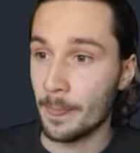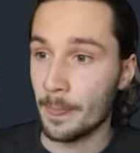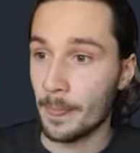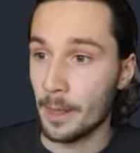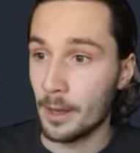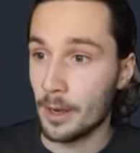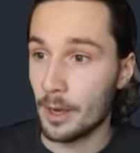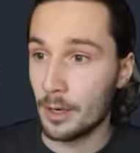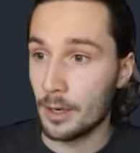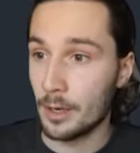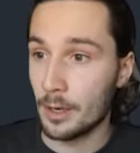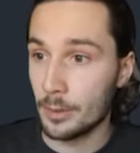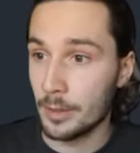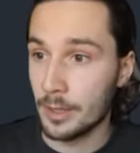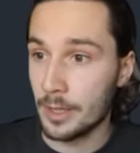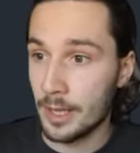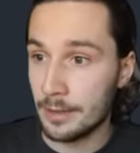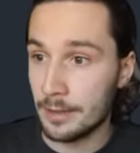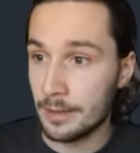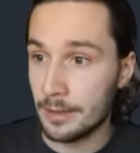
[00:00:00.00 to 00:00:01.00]

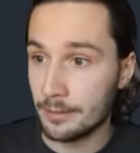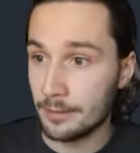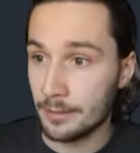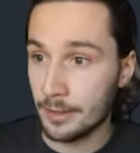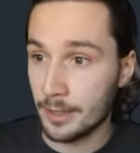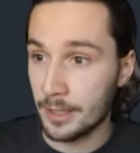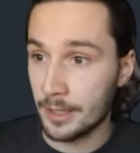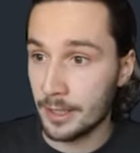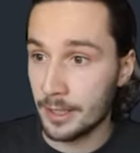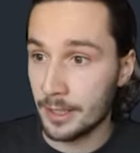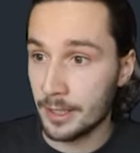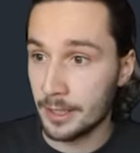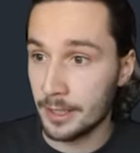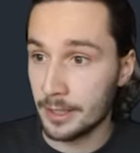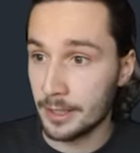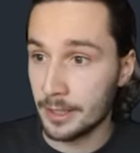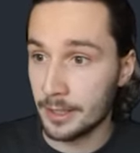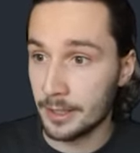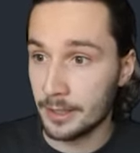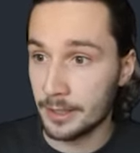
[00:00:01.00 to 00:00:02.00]
We have
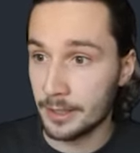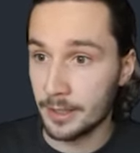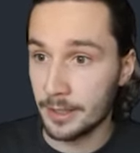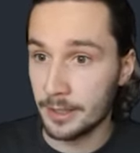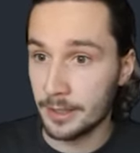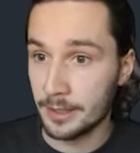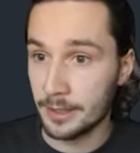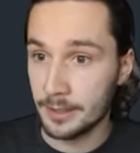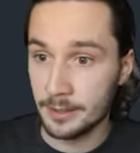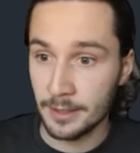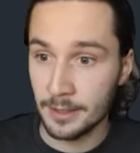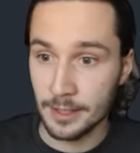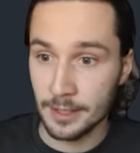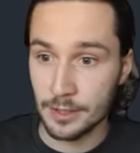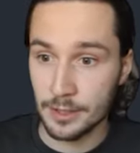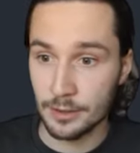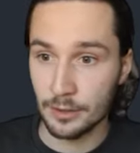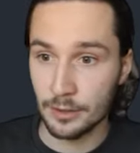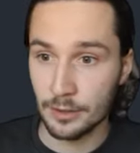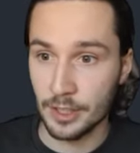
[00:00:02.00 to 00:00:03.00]
a
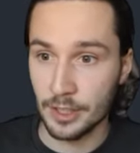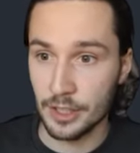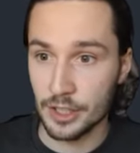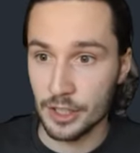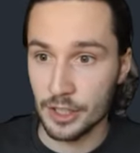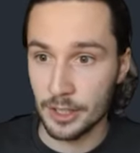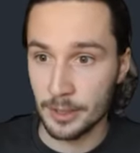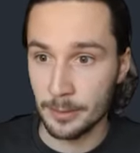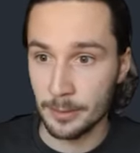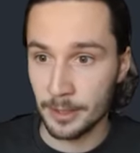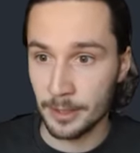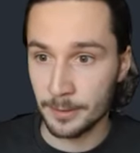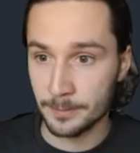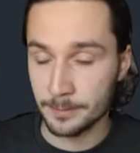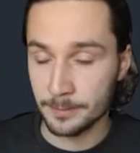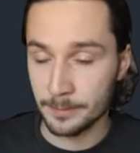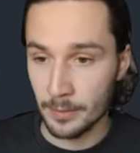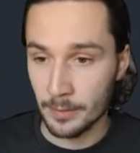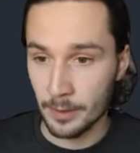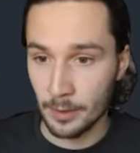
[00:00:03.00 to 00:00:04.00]

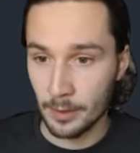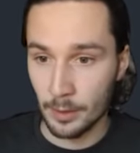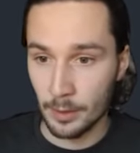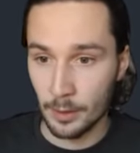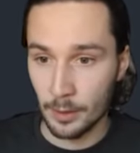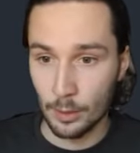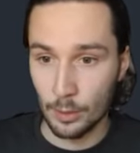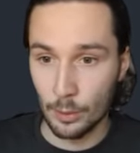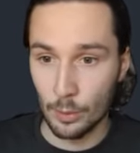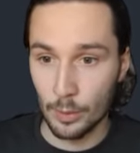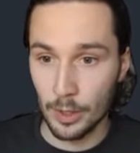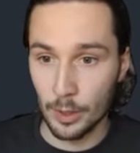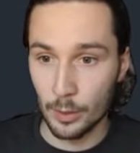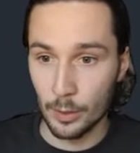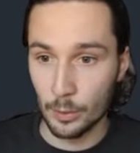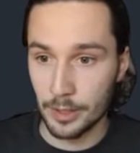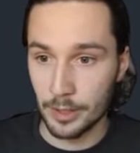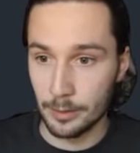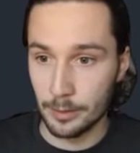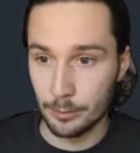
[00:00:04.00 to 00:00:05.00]
index.html where
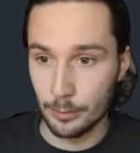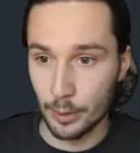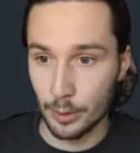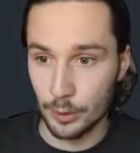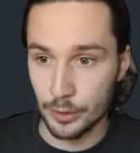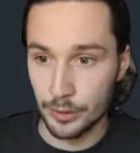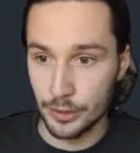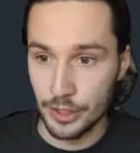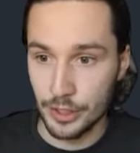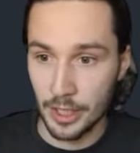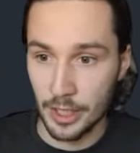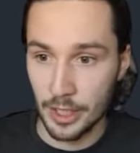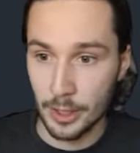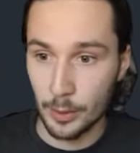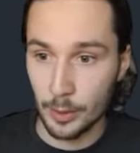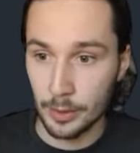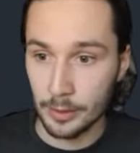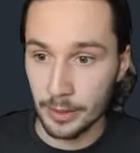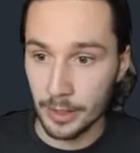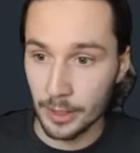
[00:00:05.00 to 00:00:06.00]
we import
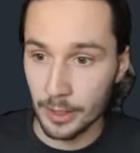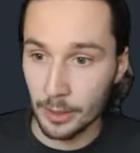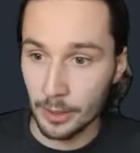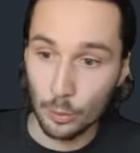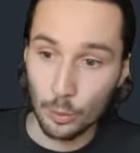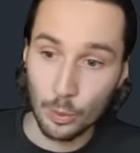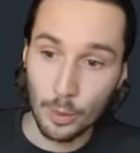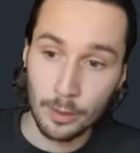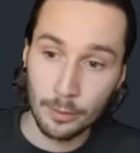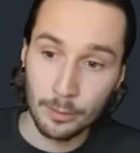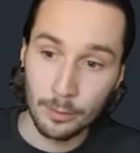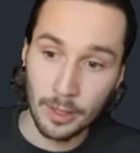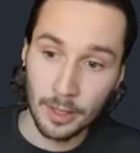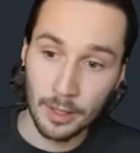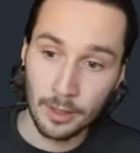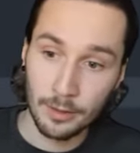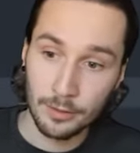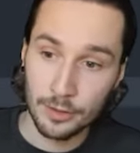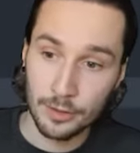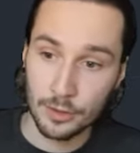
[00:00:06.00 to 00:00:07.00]
jQuery, where we
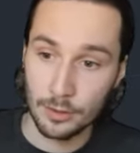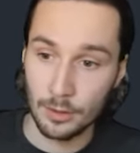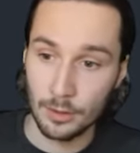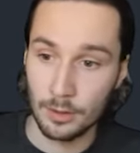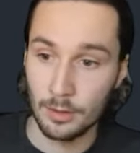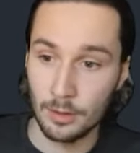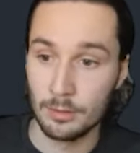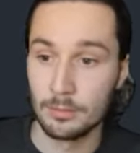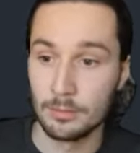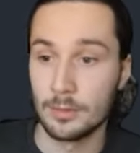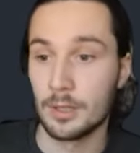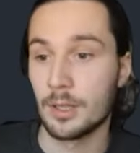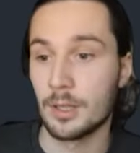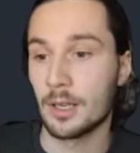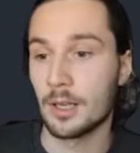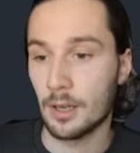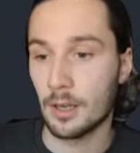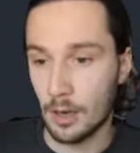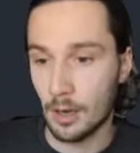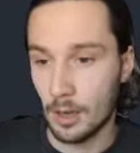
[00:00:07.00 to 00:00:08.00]
have some
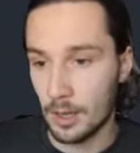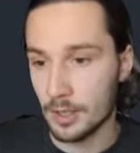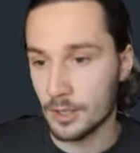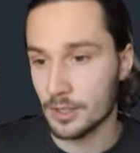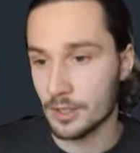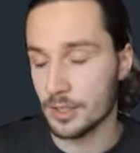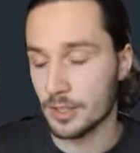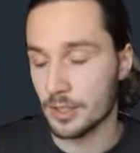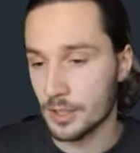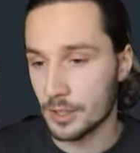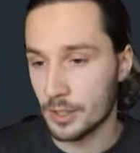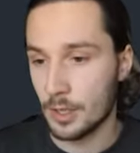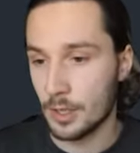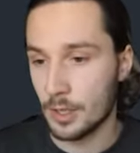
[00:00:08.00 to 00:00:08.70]
classes